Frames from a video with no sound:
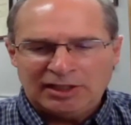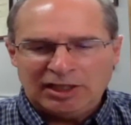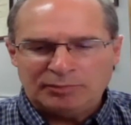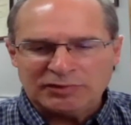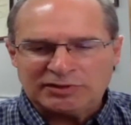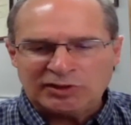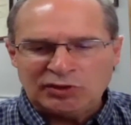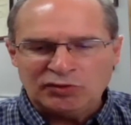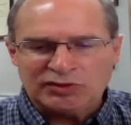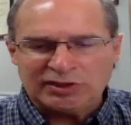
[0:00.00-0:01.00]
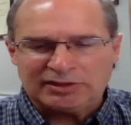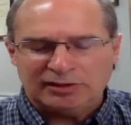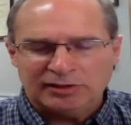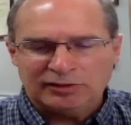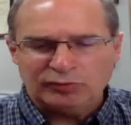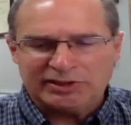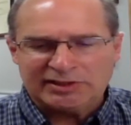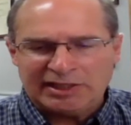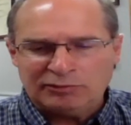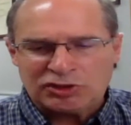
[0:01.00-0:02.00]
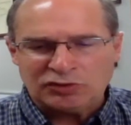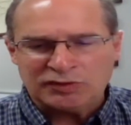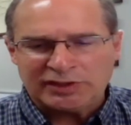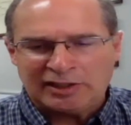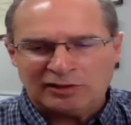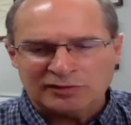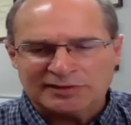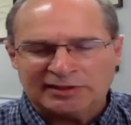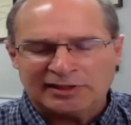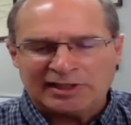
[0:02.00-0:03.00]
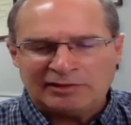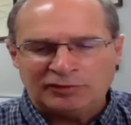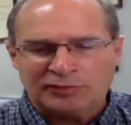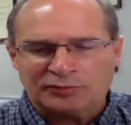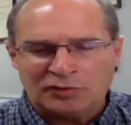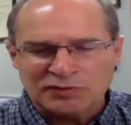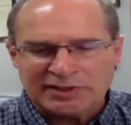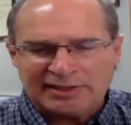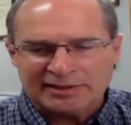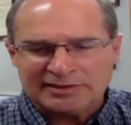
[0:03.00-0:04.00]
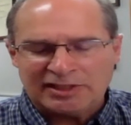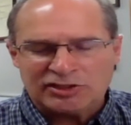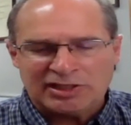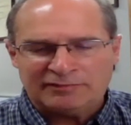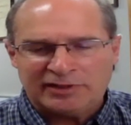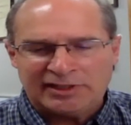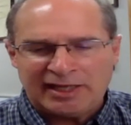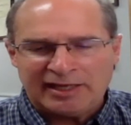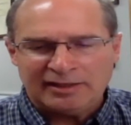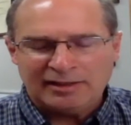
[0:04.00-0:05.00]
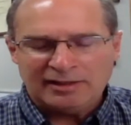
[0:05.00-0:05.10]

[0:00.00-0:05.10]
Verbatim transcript: Help us to use it to, to extinguish those arrows that the devil throws at us each and every day.